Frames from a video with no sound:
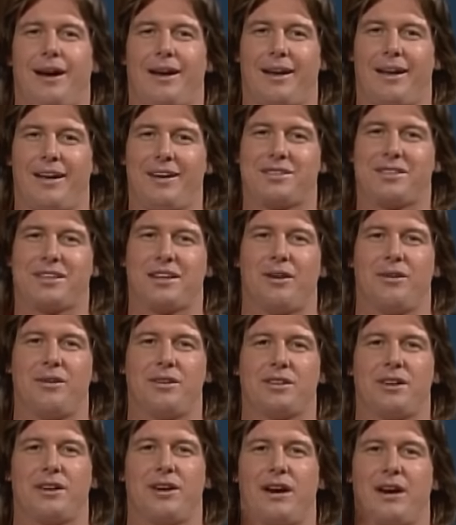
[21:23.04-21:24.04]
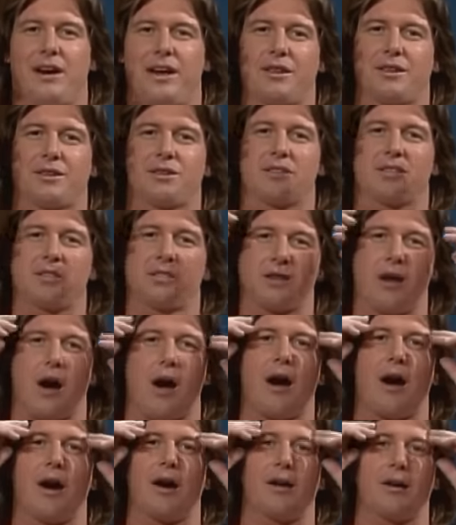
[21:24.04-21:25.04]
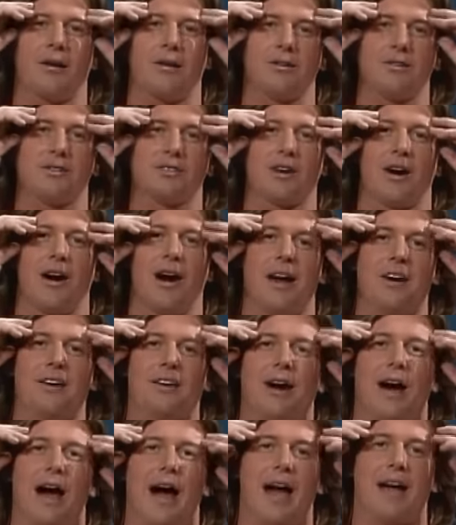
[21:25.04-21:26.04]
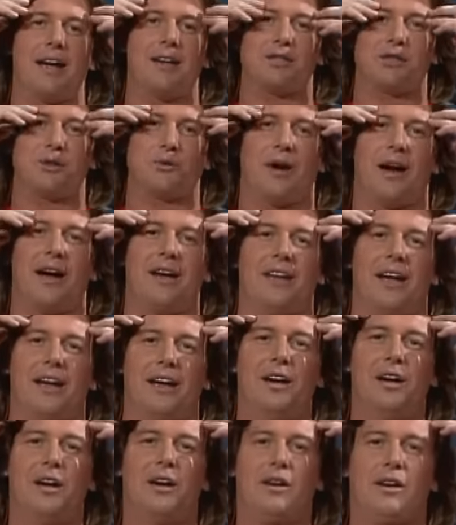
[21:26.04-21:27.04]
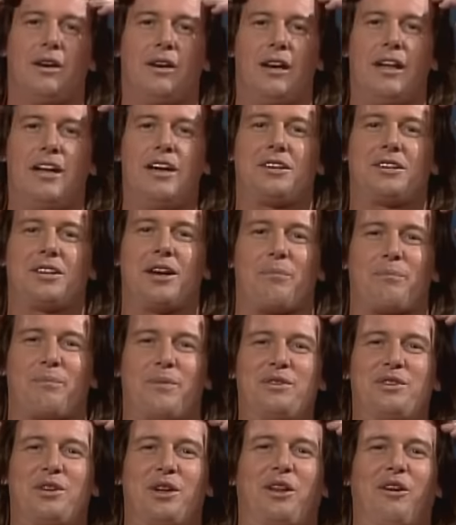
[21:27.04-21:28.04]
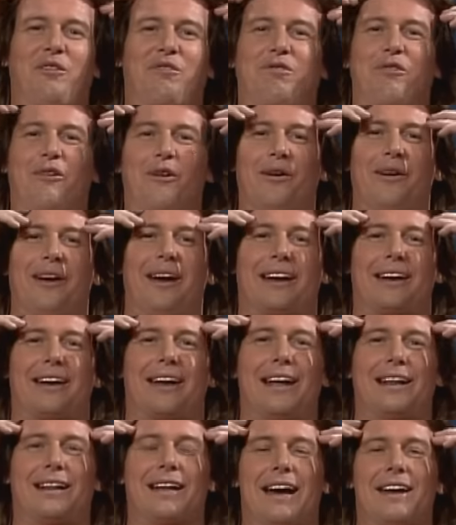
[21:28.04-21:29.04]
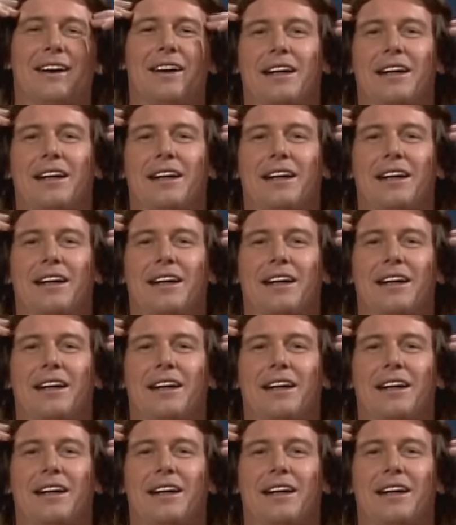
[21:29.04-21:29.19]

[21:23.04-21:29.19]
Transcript: I like Scary Sherri. I like the stars on her eyes, the way they leaked up into the forehead like that.